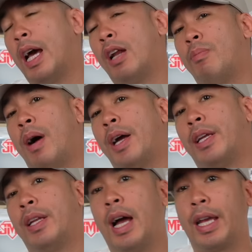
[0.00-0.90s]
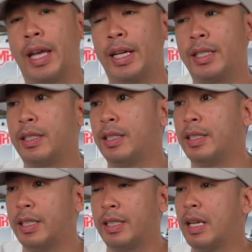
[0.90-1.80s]
I don't mind it, I guess. It's
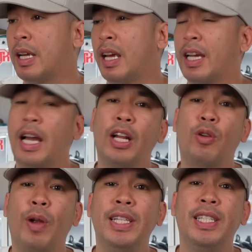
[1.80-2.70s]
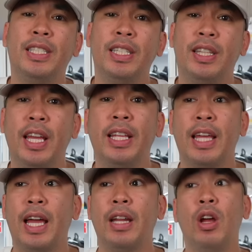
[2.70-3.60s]
just kind of crazy to think
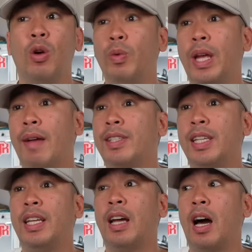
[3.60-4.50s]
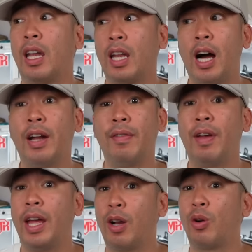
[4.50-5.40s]
that we have seen a lot of
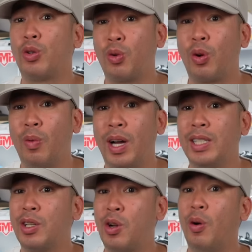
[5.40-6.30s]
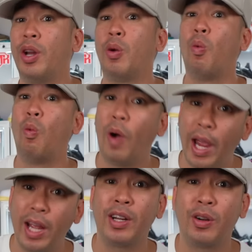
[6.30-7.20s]
Air Jordan 1s going
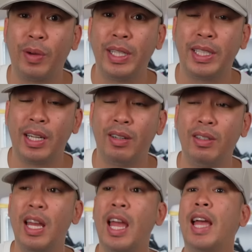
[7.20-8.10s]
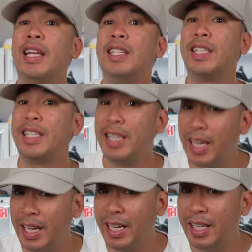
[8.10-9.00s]
way under retail,
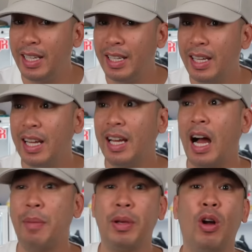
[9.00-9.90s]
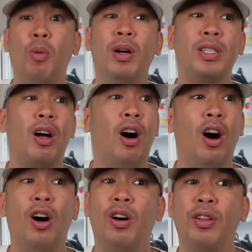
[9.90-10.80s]
sitting. I mean, almost
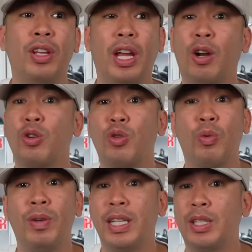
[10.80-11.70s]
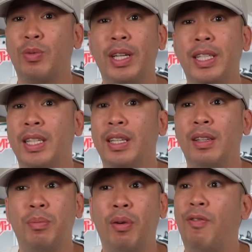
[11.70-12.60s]
all the Air Jordan 1s that's
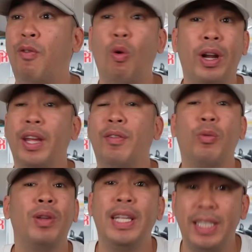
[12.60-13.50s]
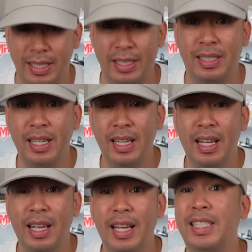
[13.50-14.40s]
releasing before it even releases
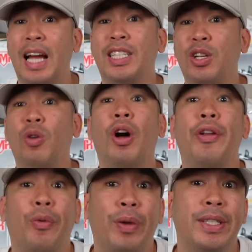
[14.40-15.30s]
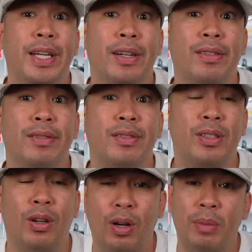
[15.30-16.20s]
is actually going under retail.
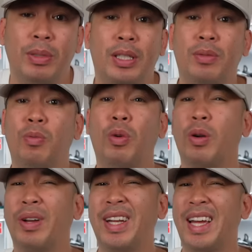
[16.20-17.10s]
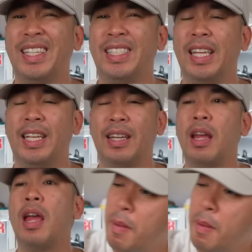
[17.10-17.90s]
So I'm just wondering what Nike's thinking.